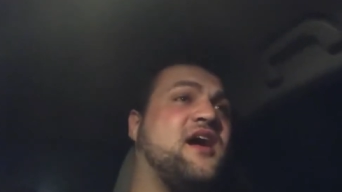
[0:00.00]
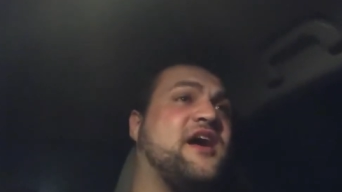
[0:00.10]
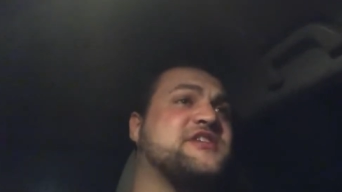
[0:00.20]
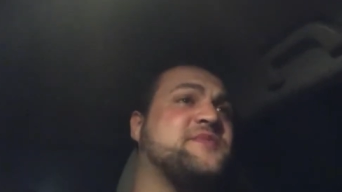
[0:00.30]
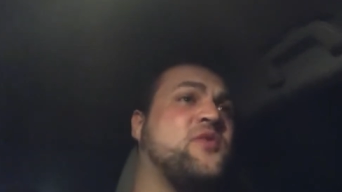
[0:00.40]

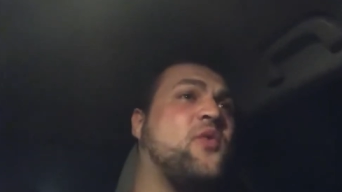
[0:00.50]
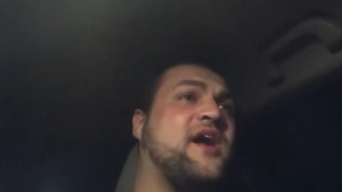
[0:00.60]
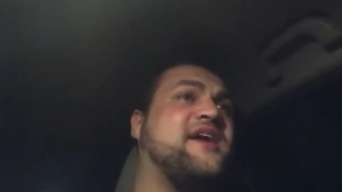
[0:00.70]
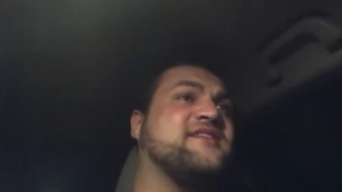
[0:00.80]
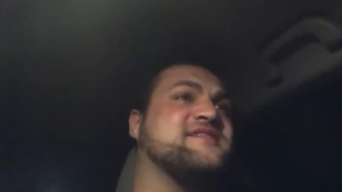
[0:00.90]
Uh, it's been a
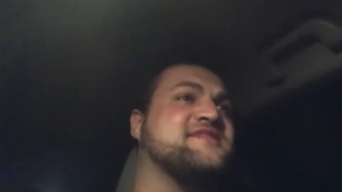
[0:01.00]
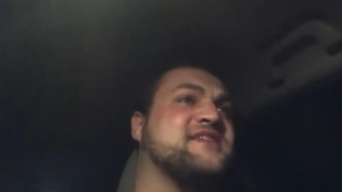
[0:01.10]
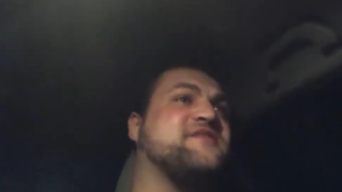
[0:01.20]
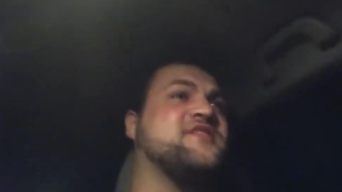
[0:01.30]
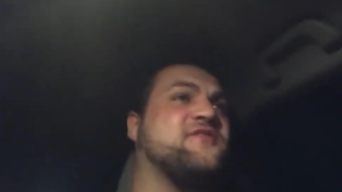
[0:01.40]
while since
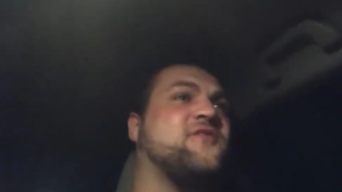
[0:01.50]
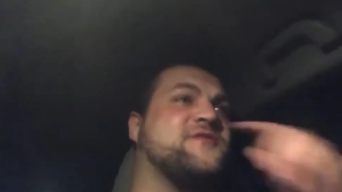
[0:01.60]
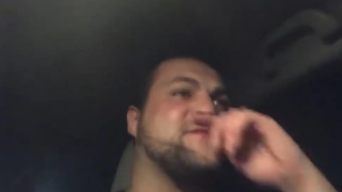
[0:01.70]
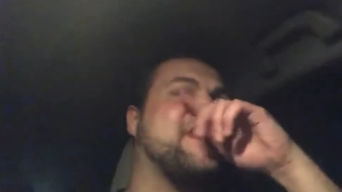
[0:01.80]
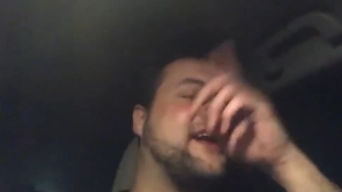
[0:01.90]
I've done a
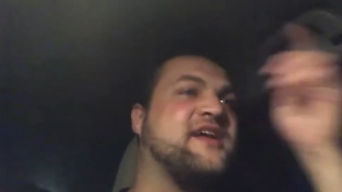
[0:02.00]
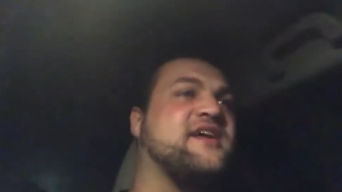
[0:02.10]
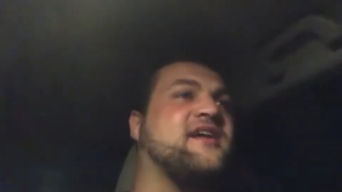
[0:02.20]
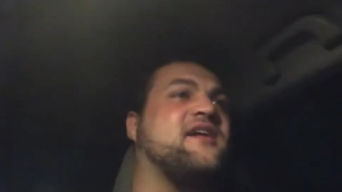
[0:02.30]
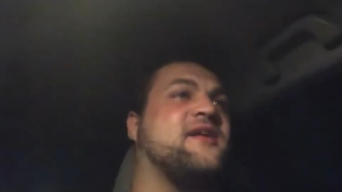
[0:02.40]
Force
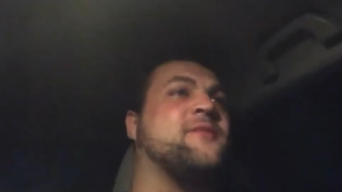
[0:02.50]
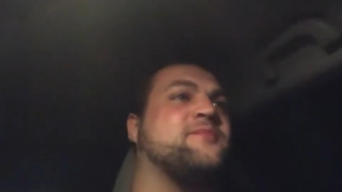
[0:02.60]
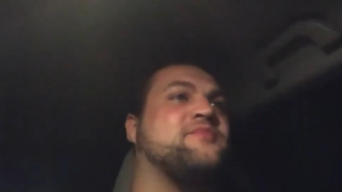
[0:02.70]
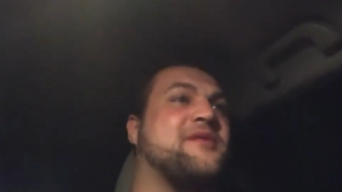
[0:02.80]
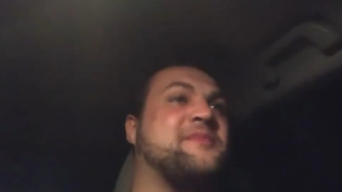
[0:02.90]
Friday, uh,
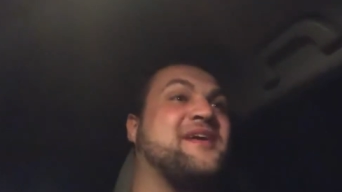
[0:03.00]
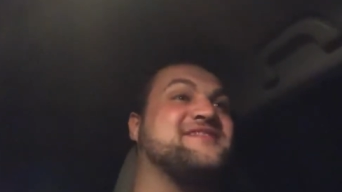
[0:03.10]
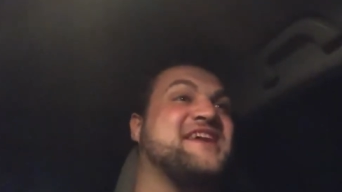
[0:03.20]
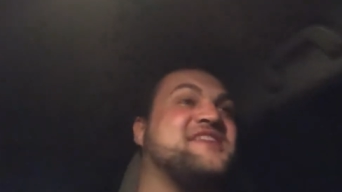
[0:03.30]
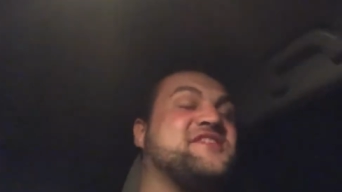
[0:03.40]
probably
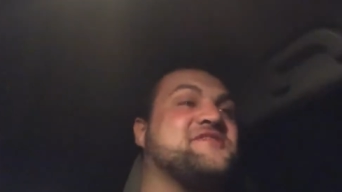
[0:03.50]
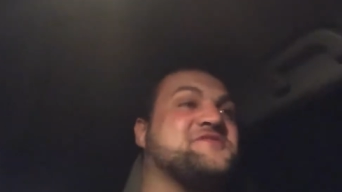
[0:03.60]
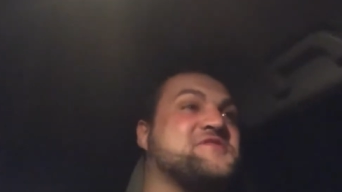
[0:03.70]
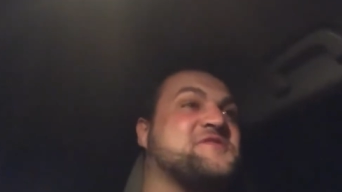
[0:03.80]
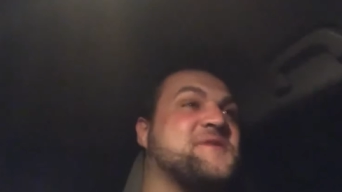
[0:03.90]
about 10
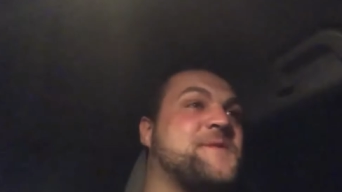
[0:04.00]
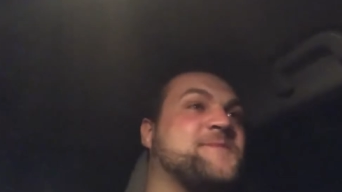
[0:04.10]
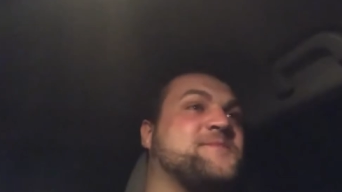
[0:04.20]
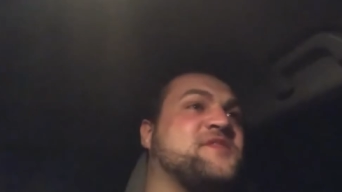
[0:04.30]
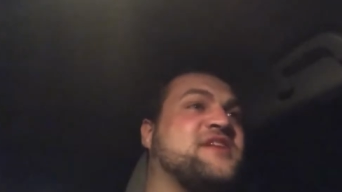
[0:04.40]
years or so,
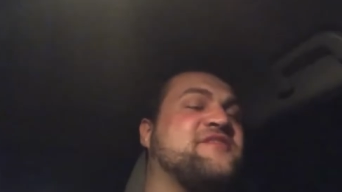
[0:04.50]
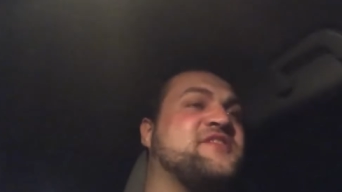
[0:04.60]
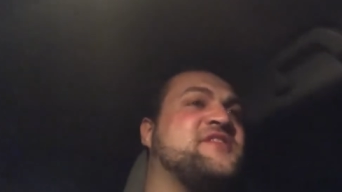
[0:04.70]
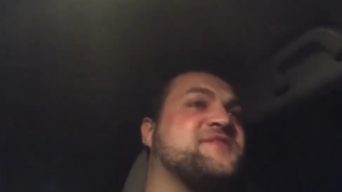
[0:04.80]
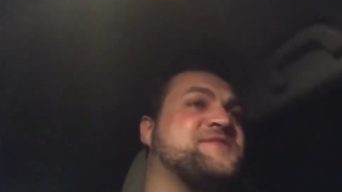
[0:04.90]
11
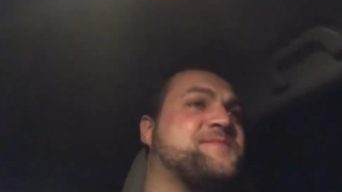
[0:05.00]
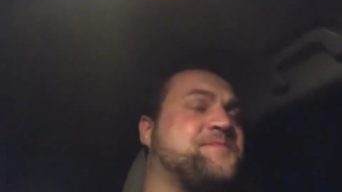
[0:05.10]
years.